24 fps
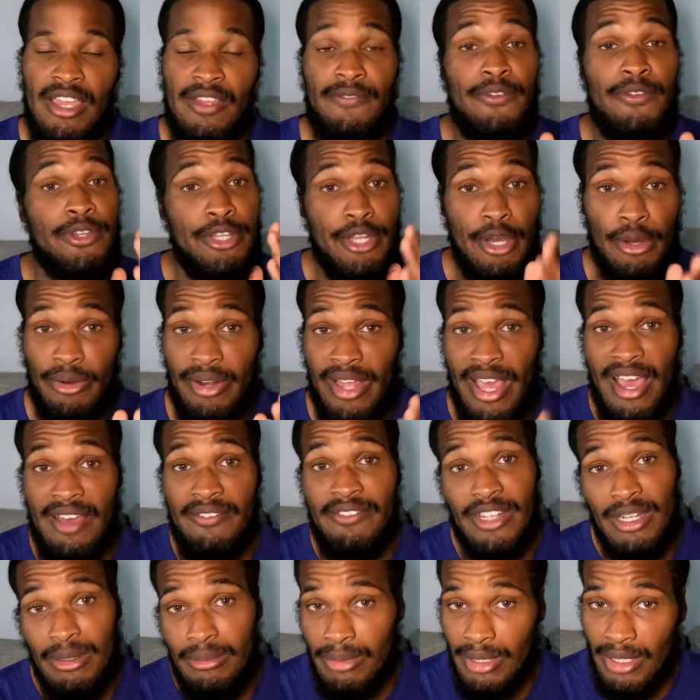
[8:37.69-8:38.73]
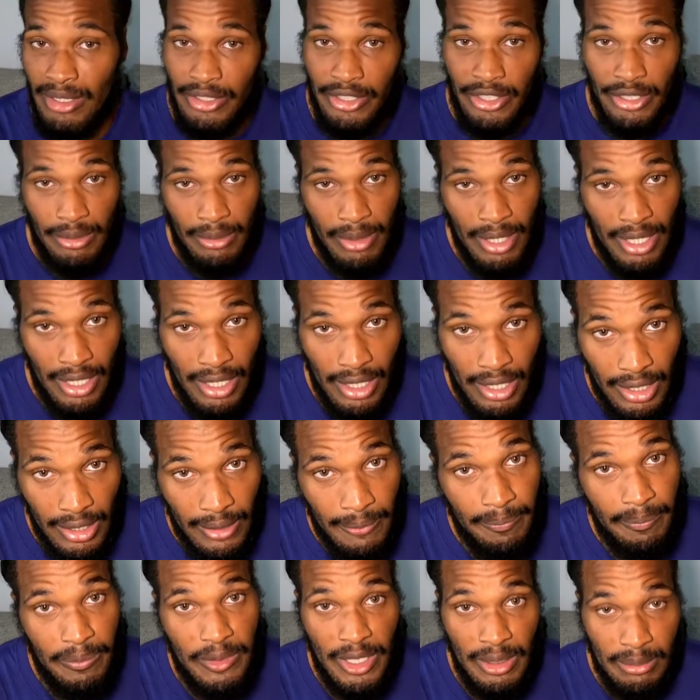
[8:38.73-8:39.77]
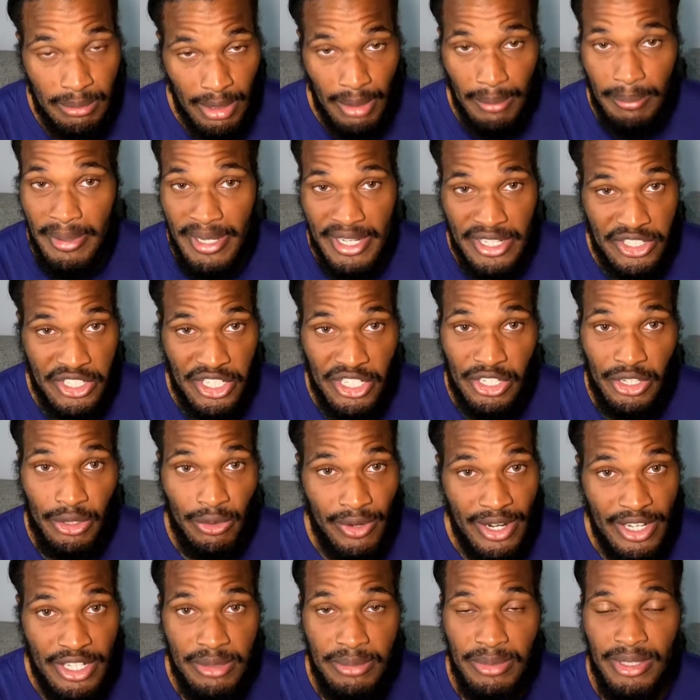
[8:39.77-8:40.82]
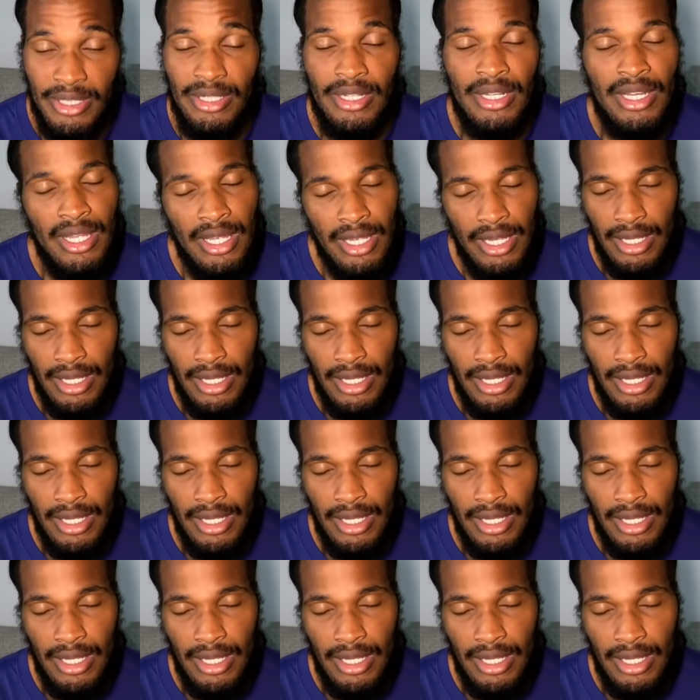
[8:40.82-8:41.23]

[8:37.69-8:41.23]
if you don't have dumbbell in your dumbbell bench in your regimen,